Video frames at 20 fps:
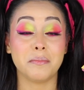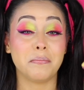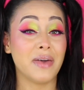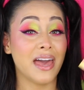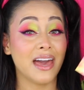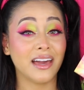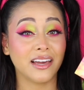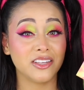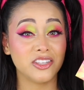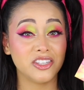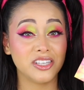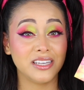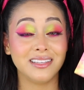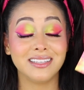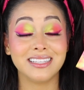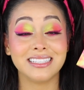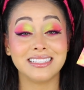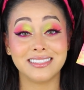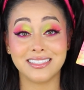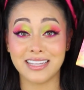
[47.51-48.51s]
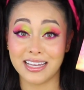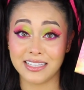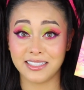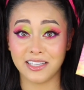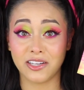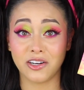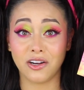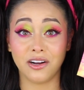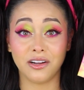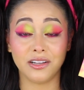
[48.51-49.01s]
packaging says
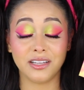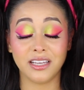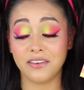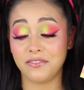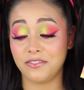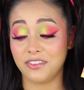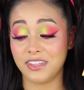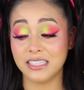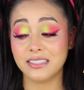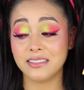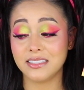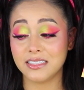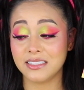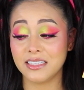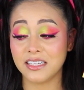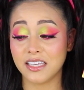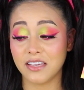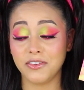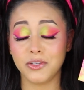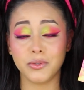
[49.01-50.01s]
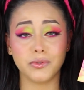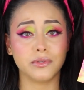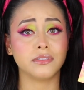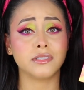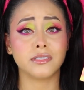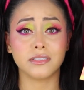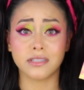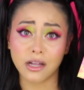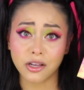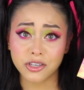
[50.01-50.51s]
it all. If this doesn't give you
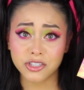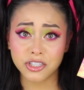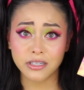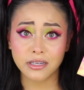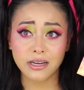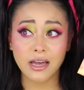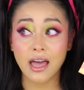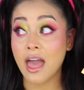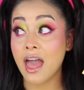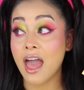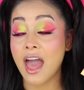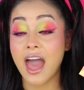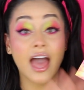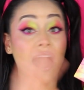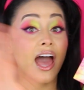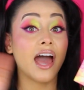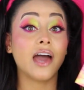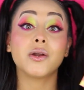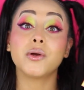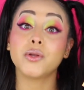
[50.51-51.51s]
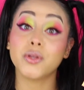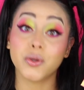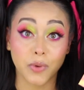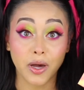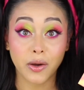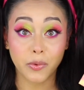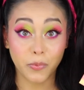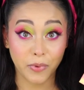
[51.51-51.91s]
nostalgia, I don't know what